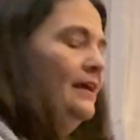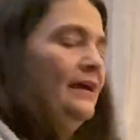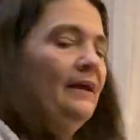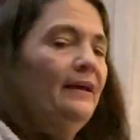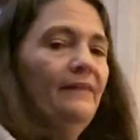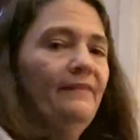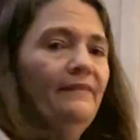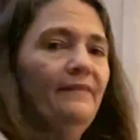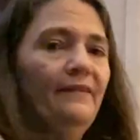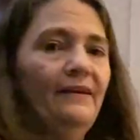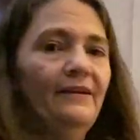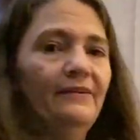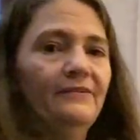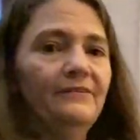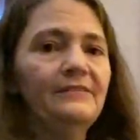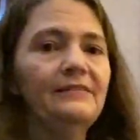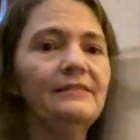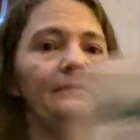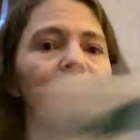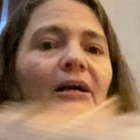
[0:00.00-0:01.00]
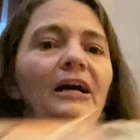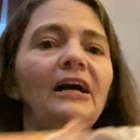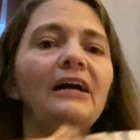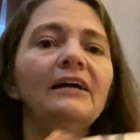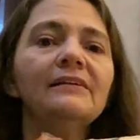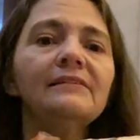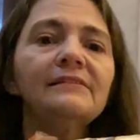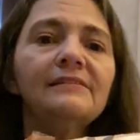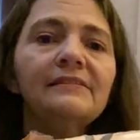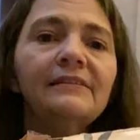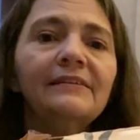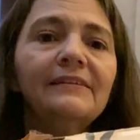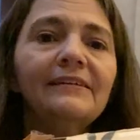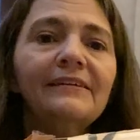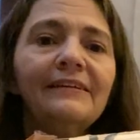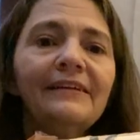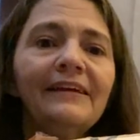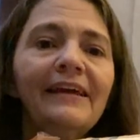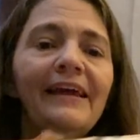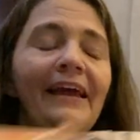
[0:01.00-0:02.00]
And there's the box.
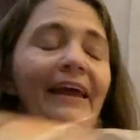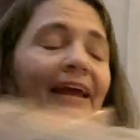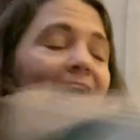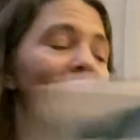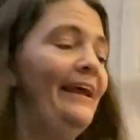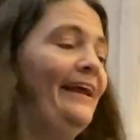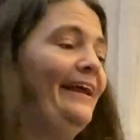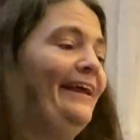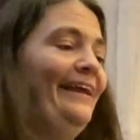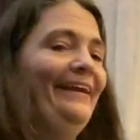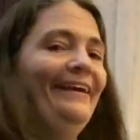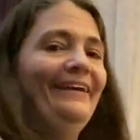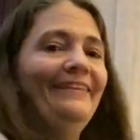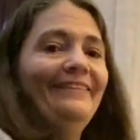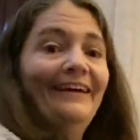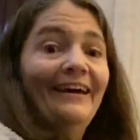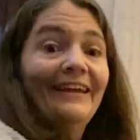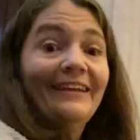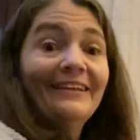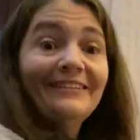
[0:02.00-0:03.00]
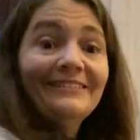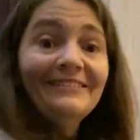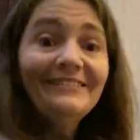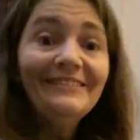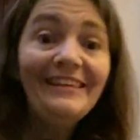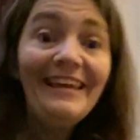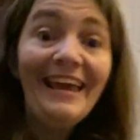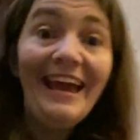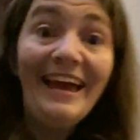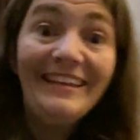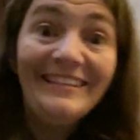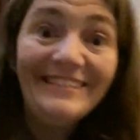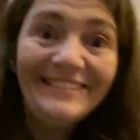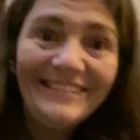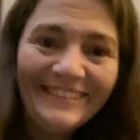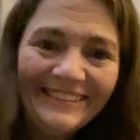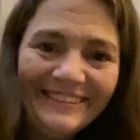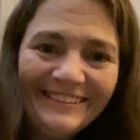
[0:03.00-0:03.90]
And that is the end.